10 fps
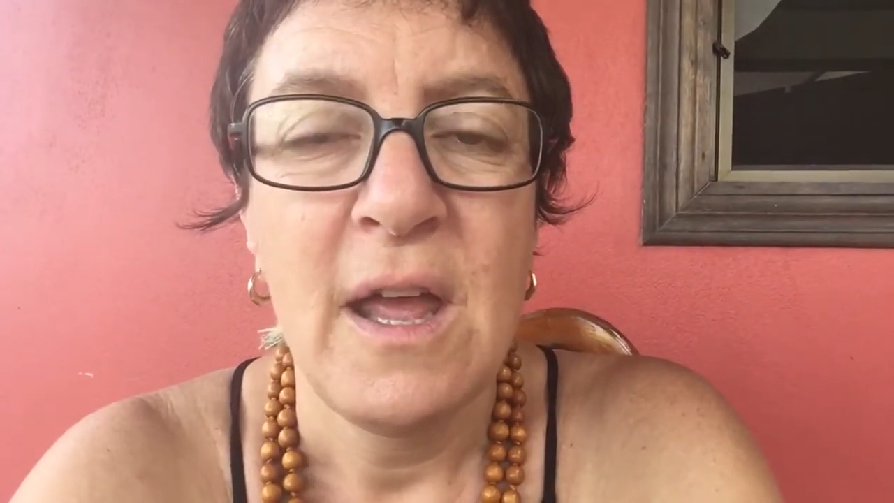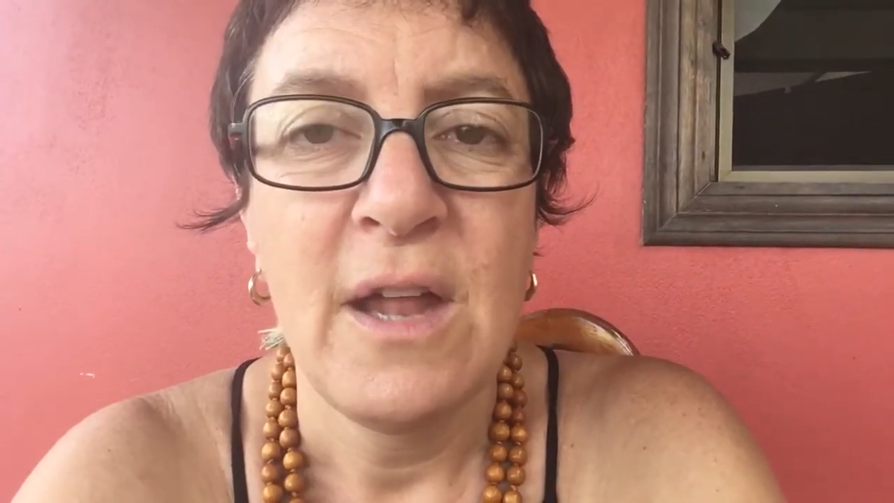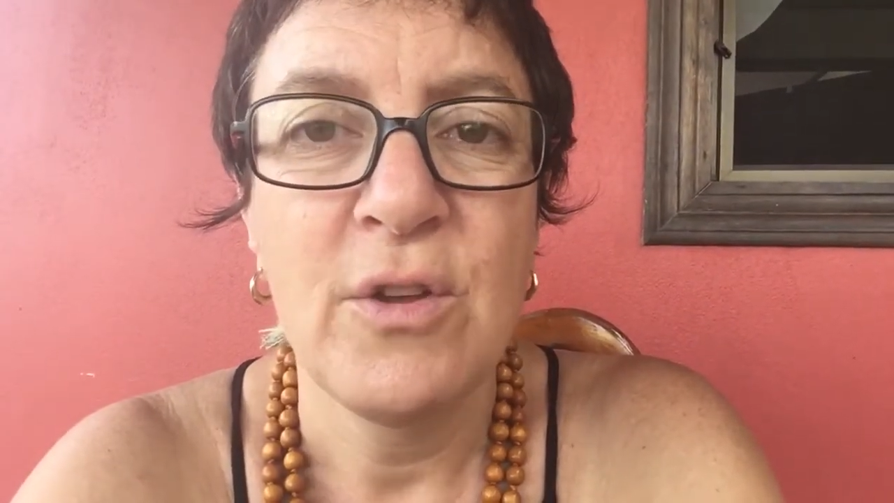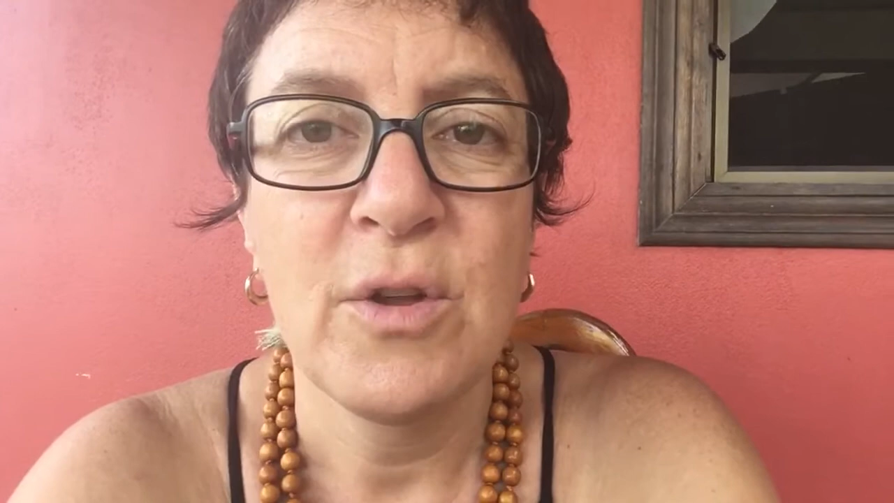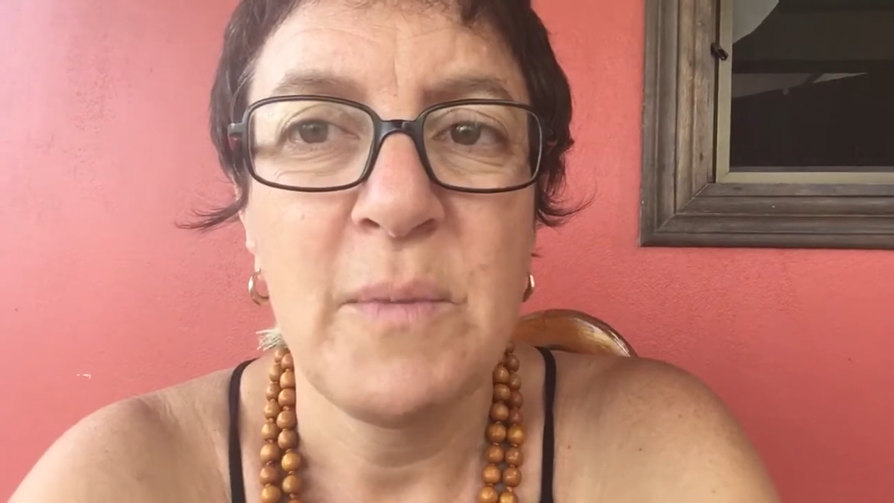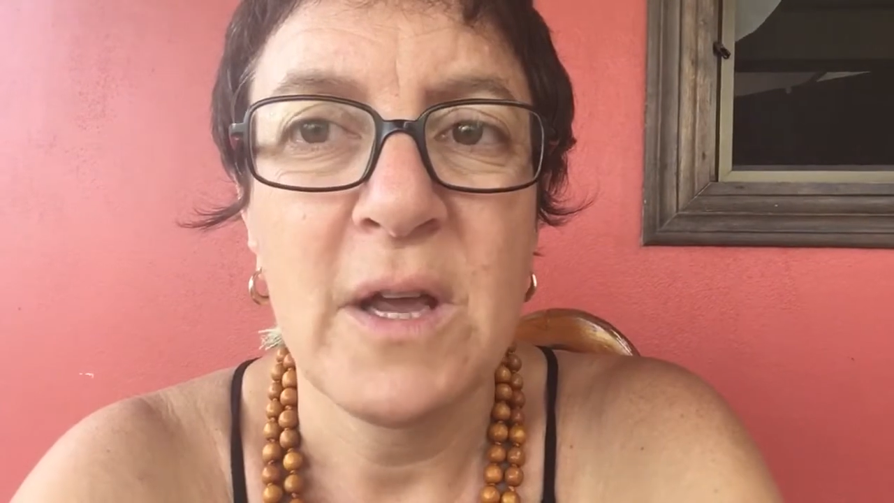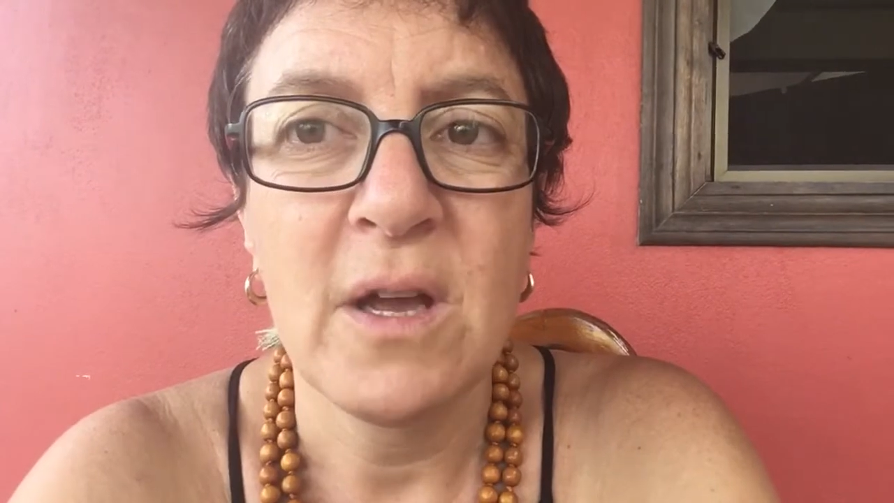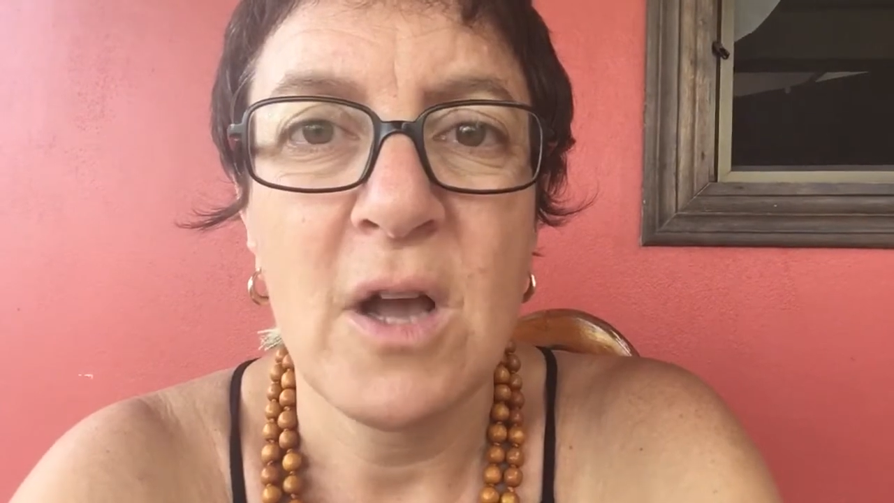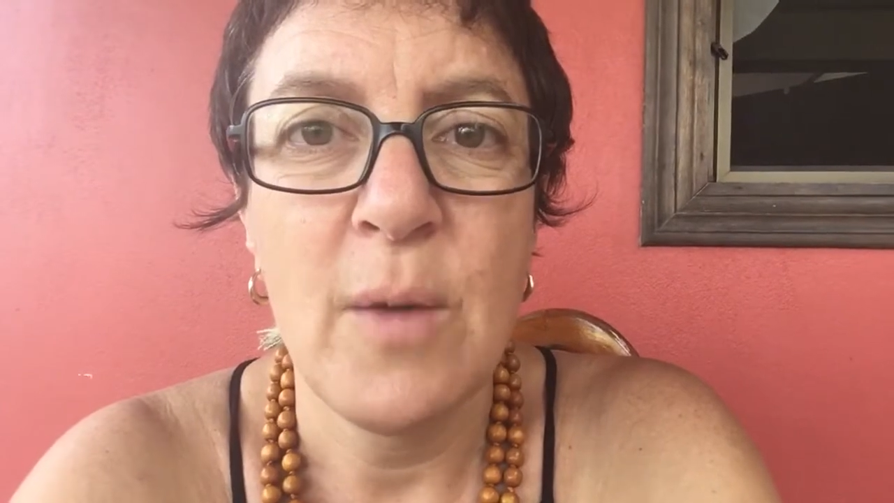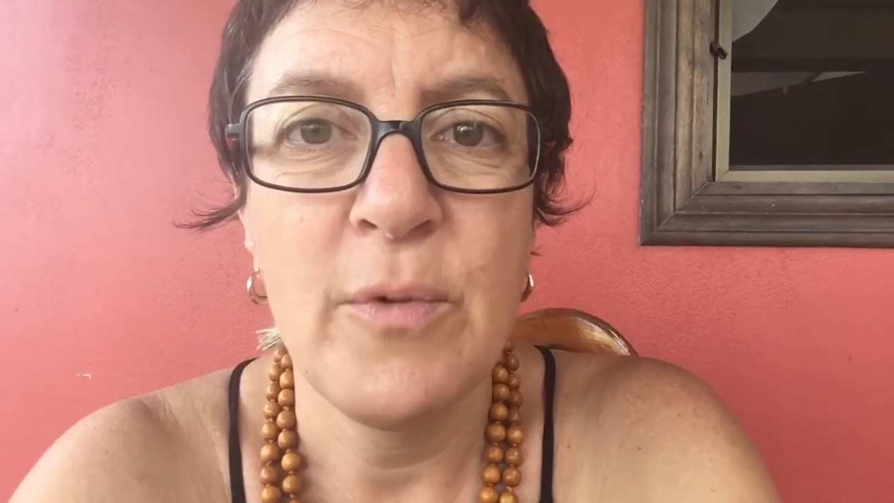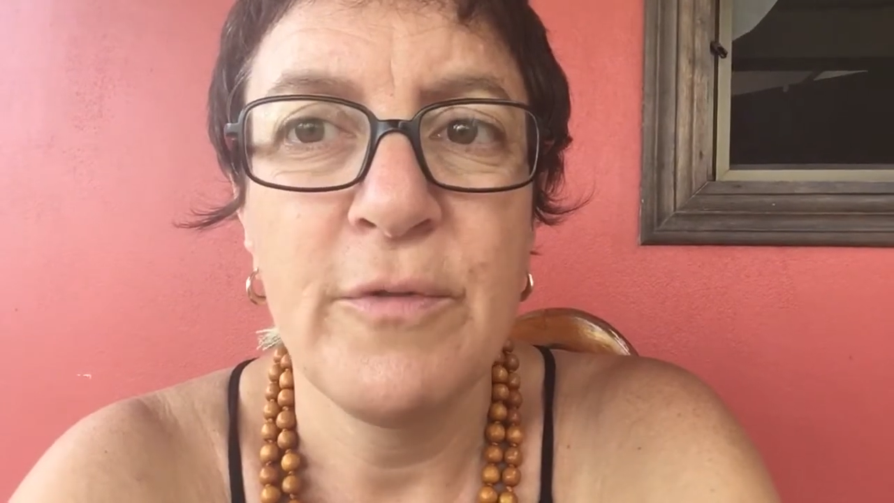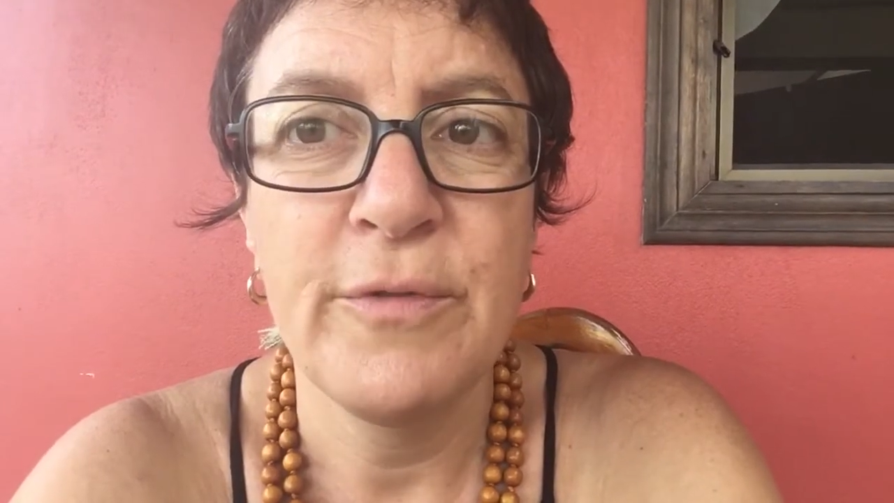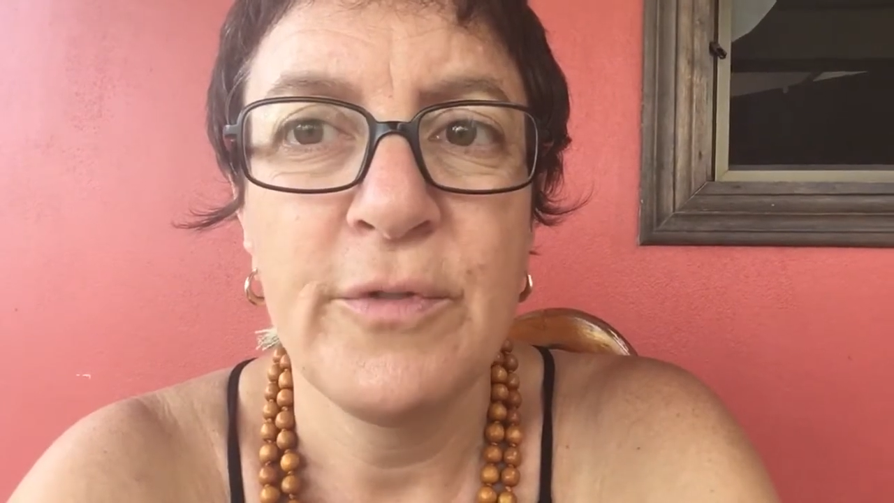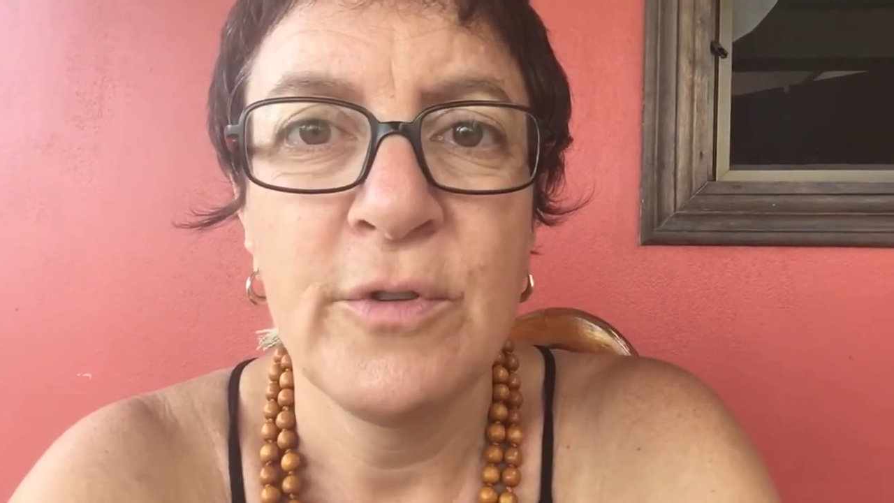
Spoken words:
And you can make a cup of